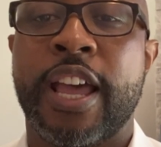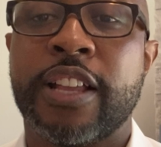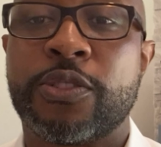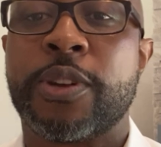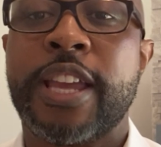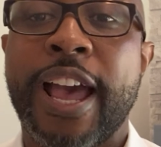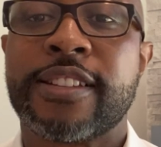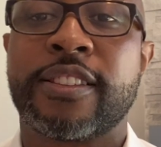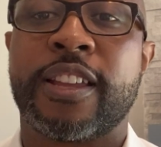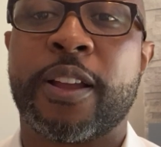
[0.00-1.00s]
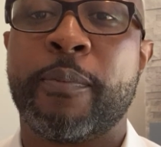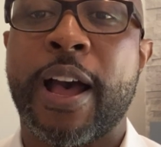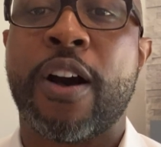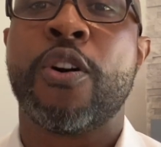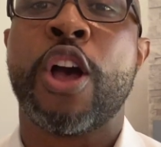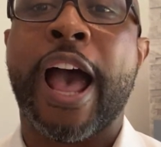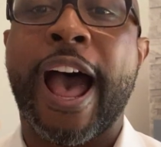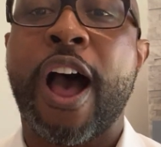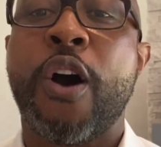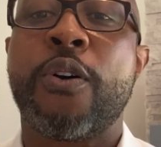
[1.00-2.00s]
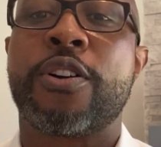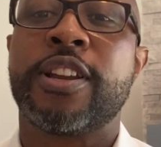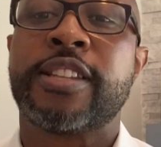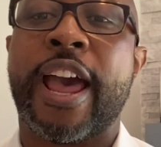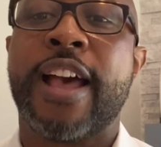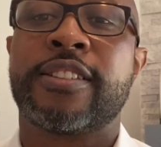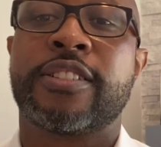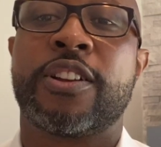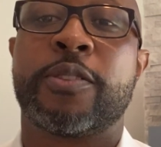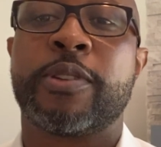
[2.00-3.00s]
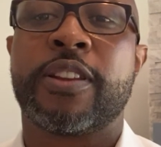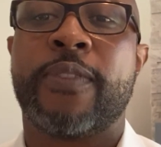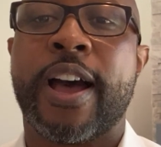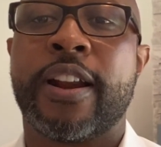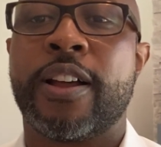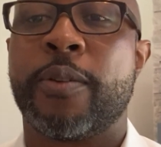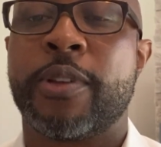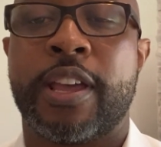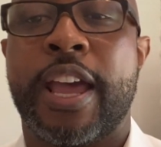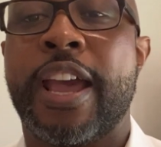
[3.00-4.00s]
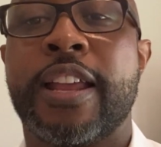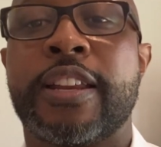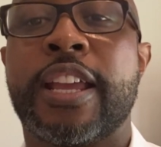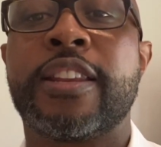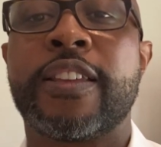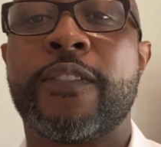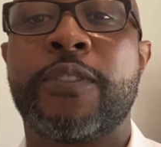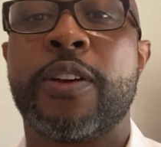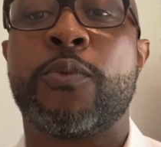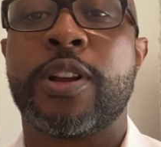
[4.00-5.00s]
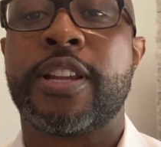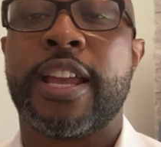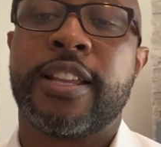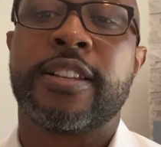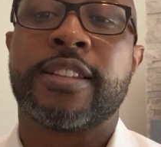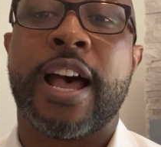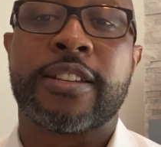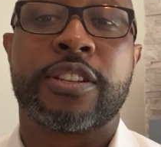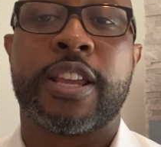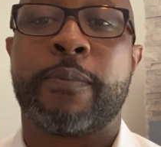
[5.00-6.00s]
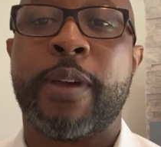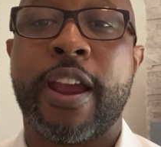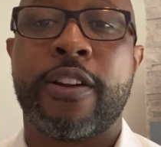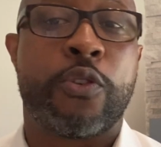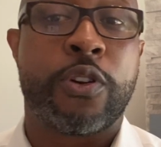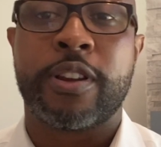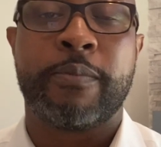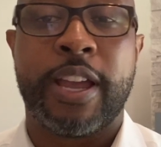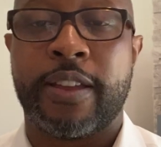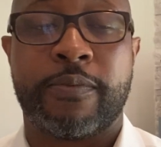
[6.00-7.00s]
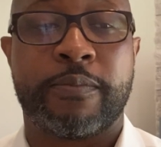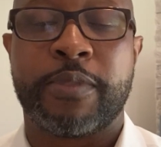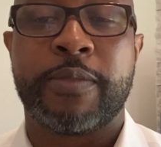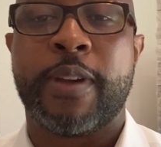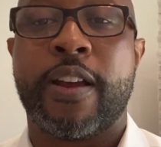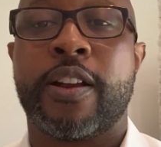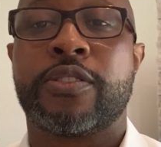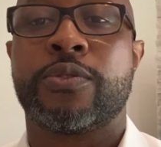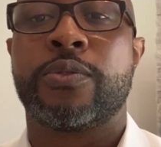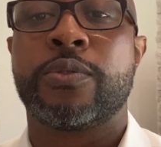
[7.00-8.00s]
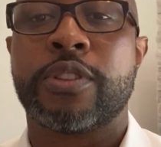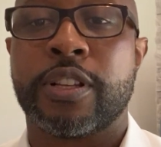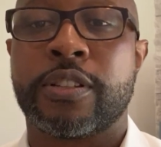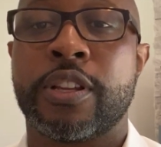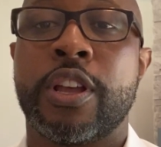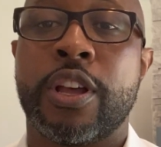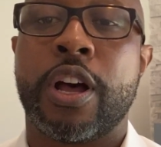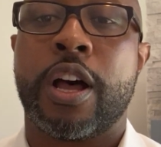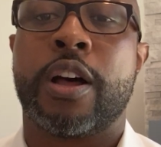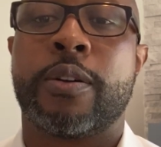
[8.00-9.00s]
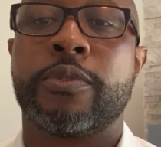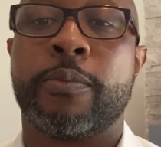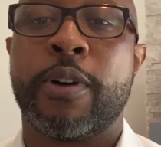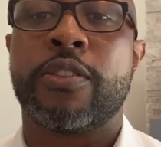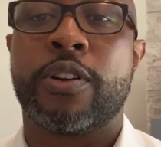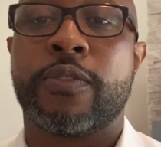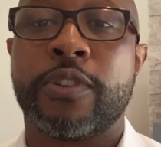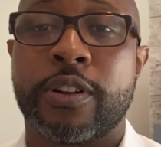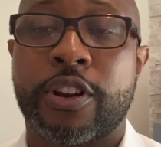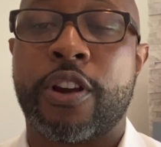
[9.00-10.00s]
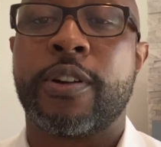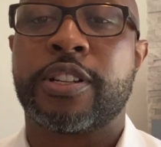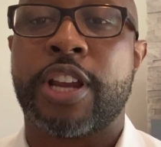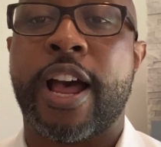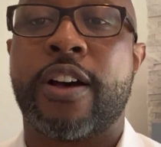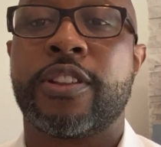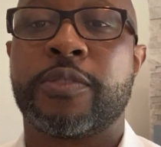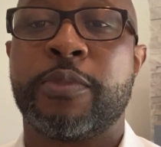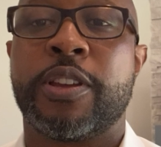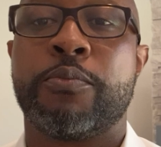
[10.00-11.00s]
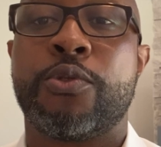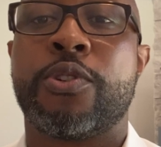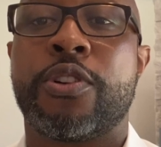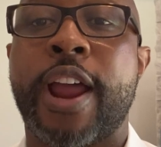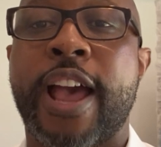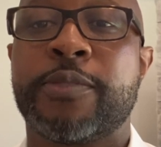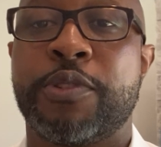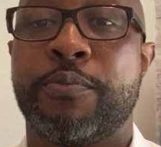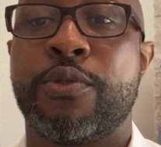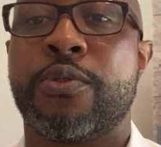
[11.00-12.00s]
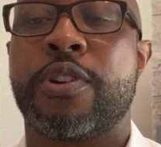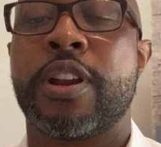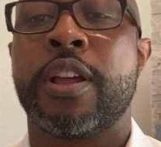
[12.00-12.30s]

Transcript: And so he has to think about how are his assets going to be divided up. And in the event one day he decides to get married, or he may be married to this the mother of the current child that's being born or has been born,